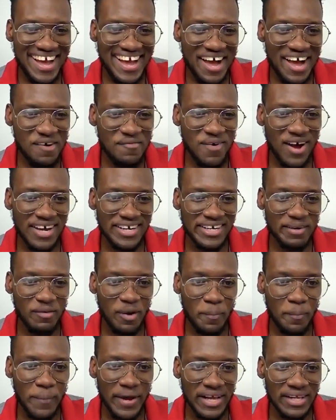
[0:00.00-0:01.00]
under
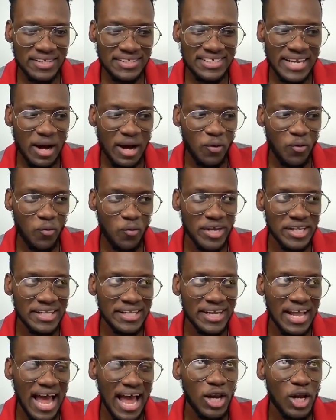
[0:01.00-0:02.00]
my belt that
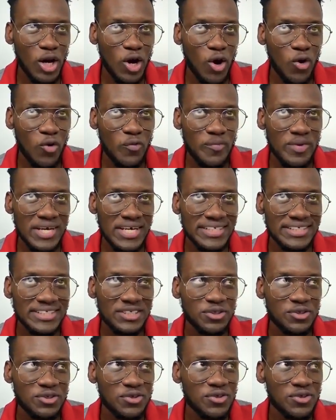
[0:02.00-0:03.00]
will allow me
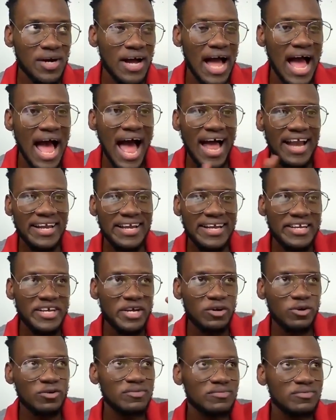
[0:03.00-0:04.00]
to,
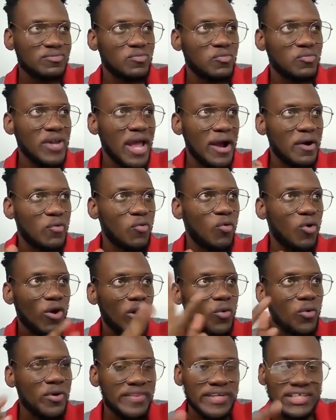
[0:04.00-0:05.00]
you know, like
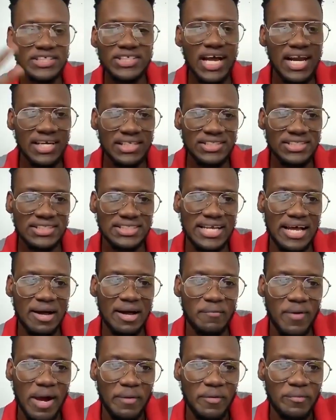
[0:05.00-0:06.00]
work with the challenges
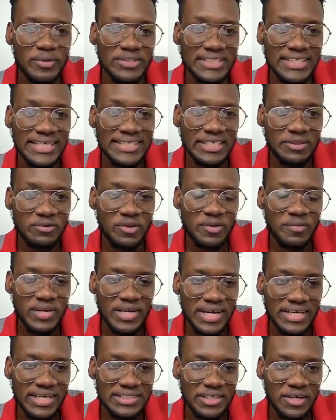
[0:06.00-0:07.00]
that might be presented with
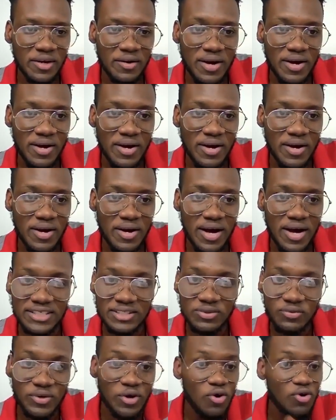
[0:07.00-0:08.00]
me next year,
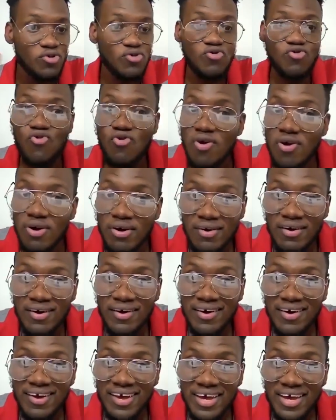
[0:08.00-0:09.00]
because we don't know
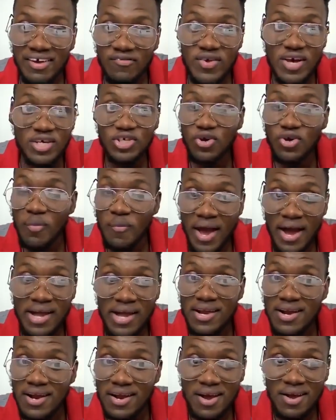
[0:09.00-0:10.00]
if next year we might get
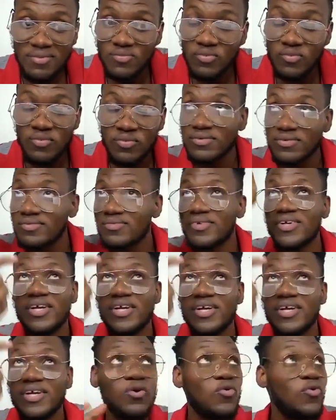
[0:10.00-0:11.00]
another,
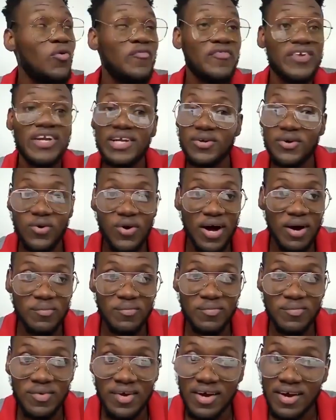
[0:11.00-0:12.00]
you know, hopefully it don't
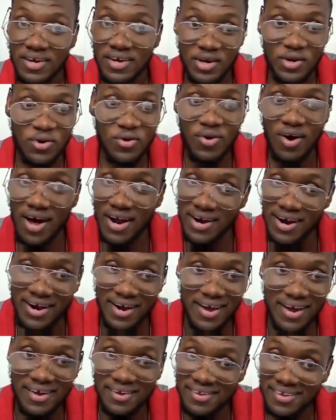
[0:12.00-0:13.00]
happen, you know,
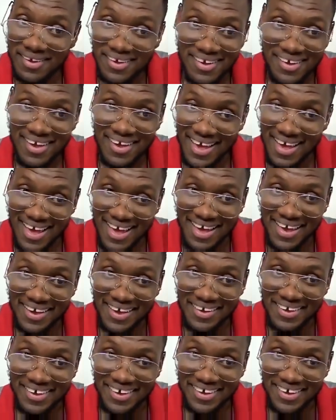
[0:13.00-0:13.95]
another, hey,